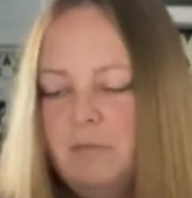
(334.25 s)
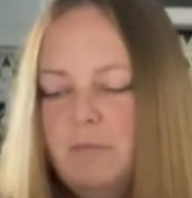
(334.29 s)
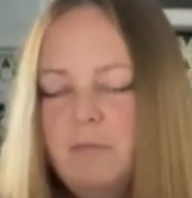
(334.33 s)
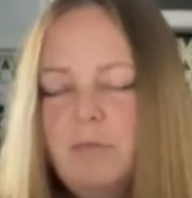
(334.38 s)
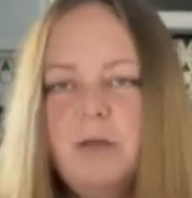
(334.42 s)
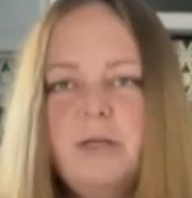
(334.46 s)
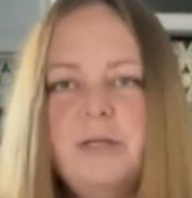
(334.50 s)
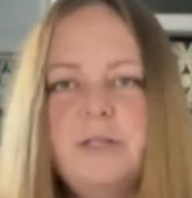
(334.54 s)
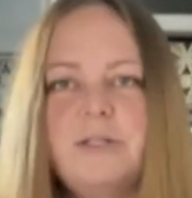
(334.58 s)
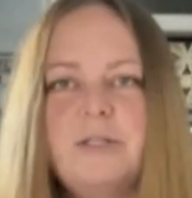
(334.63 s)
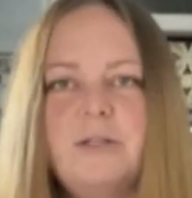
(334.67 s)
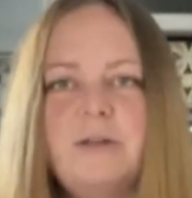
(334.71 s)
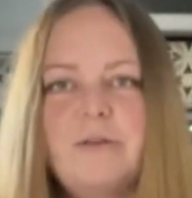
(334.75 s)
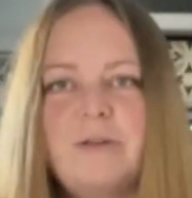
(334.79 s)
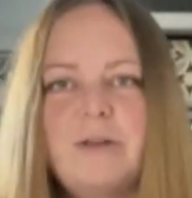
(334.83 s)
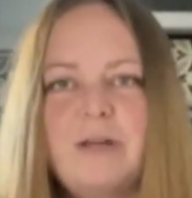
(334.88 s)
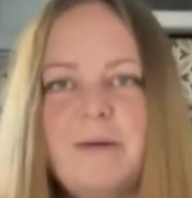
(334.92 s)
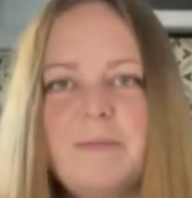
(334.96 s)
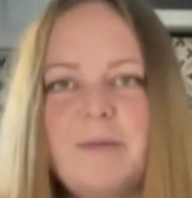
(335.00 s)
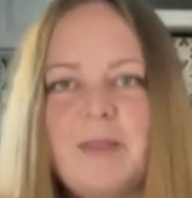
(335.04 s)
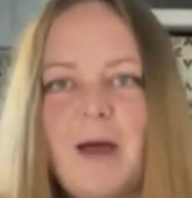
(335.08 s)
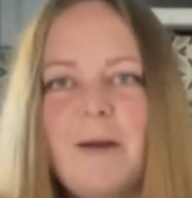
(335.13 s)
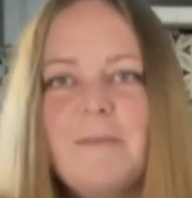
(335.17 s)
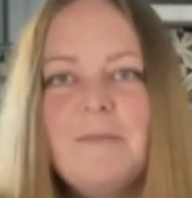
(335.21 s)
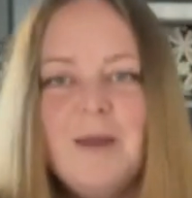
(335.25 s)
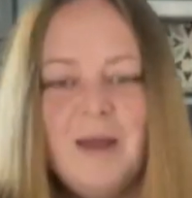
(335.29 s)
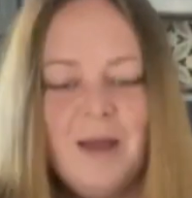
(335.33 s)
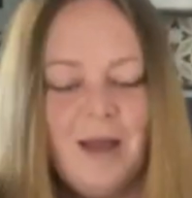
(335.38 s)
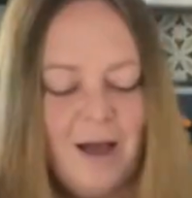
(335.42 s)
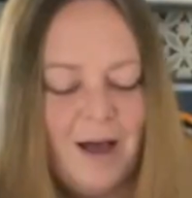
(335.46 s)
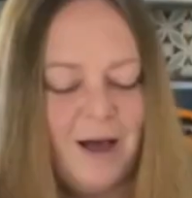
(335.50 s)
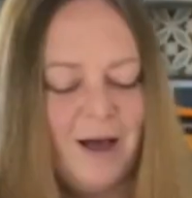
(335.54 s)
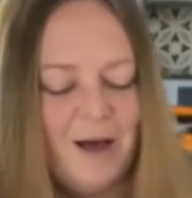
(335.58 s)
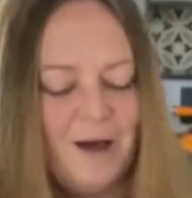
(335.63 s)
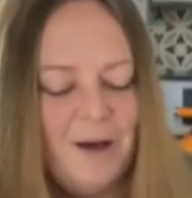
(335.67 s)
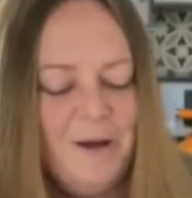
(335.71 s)
Probably should know the name of that.
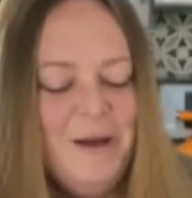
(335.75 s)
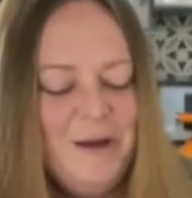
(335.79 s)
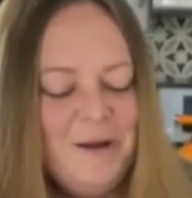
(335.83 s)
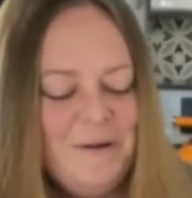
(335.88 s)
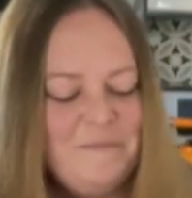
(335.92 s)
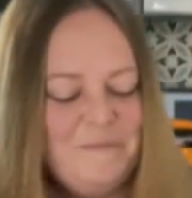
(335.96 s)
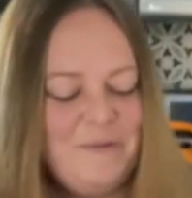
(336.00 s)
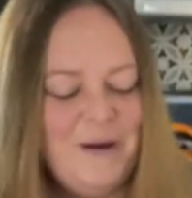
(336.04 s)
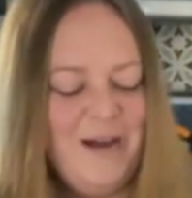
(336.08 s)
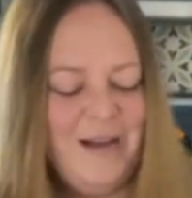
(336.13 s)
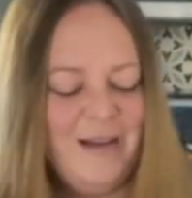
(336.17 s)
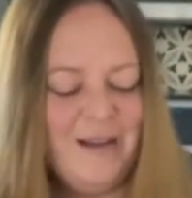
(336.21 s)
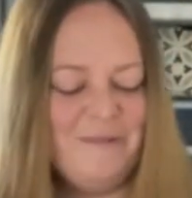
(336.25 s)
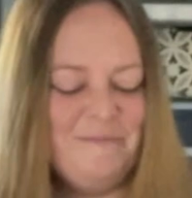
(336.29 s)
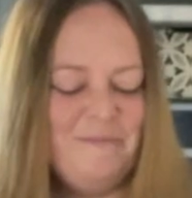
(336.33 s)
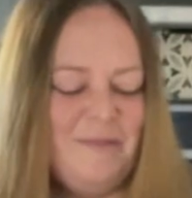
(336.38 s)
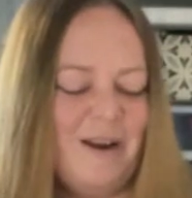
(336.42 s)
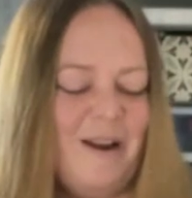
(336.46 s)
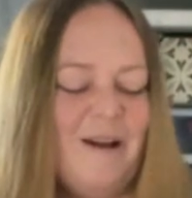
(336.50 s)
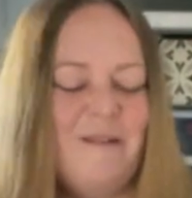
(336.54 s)
But